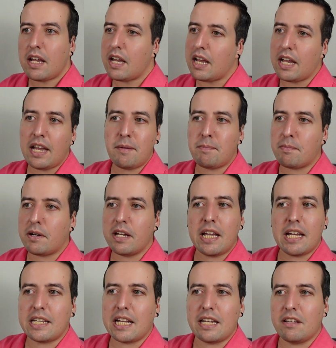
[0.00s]
I probably
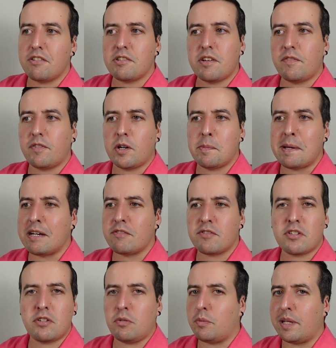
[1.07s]
had that listed for about
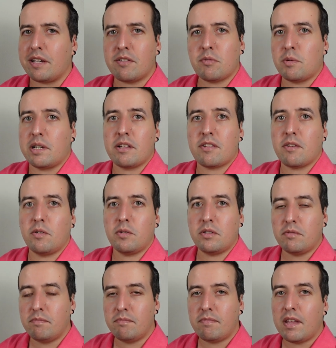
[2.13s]
2 weeks when it sold.
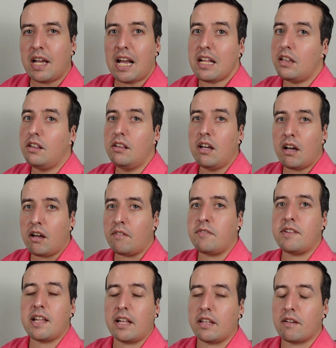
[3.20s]
I love
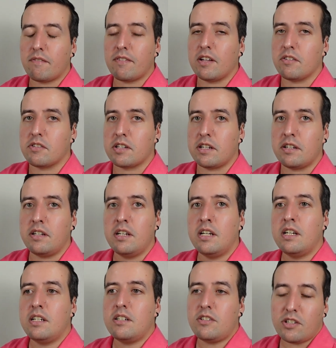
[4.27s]
selling Filson,
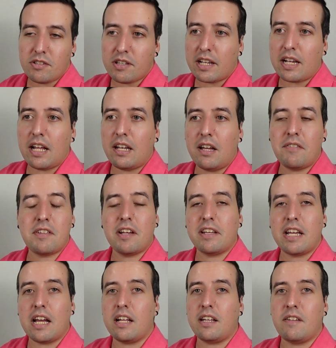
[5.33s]
just like I love selling
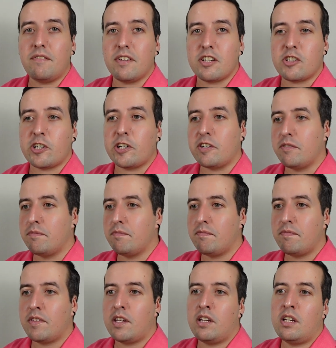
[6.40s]
Eileen Fisher.
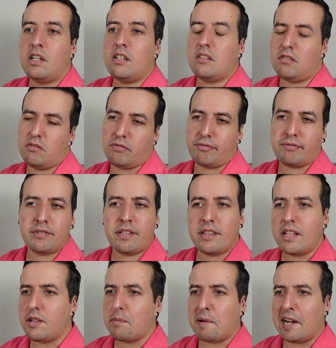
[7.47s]
Oof,
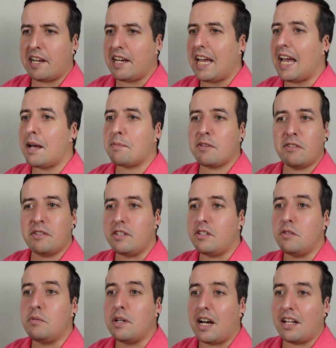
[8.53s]
this brand absolutely
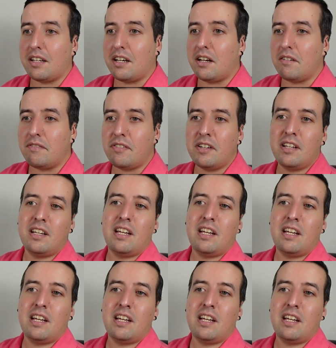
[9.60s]
do not love.